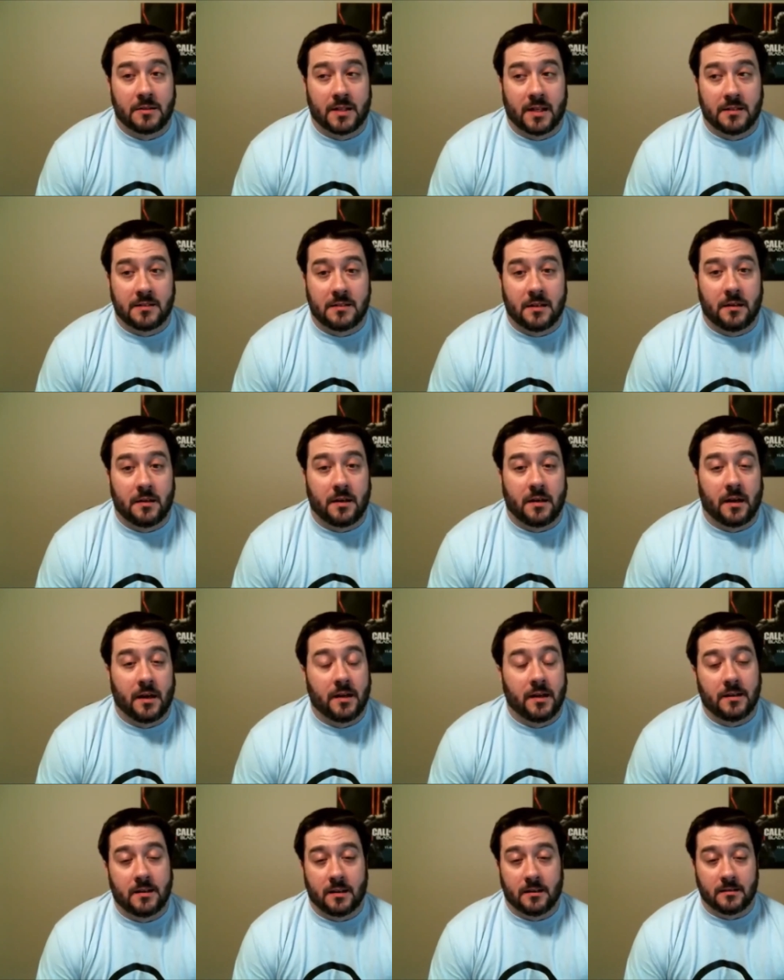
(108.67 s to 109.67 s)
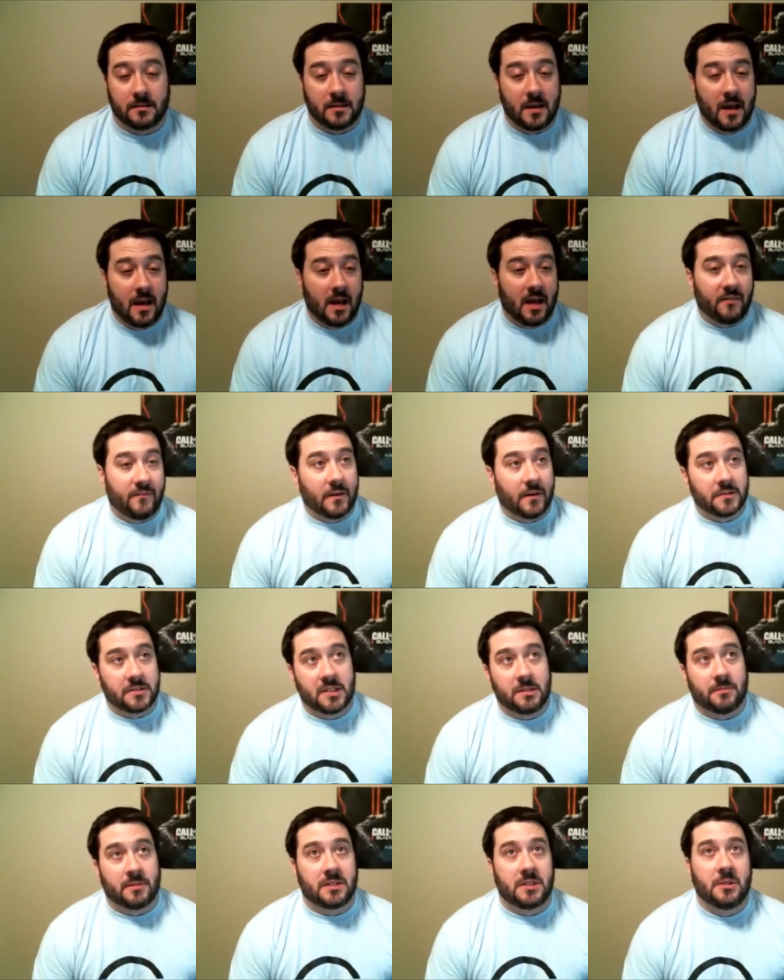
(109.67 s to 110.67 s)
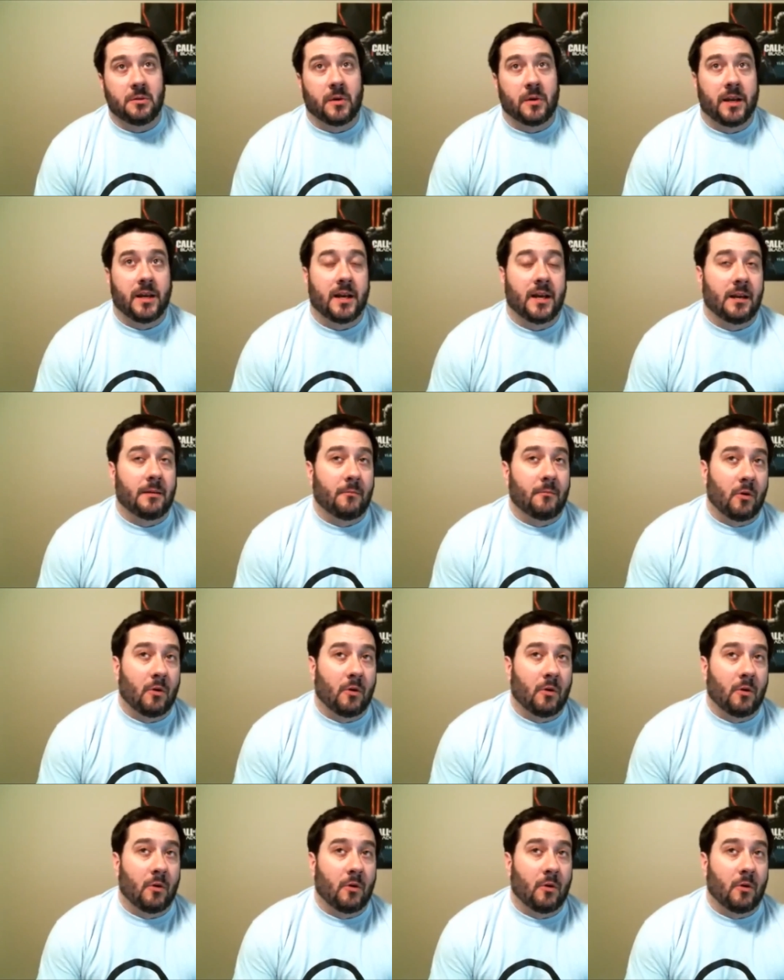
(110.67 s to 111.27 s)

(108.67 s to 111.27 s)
on Sunday night because I fell asleep at 2 a.m.,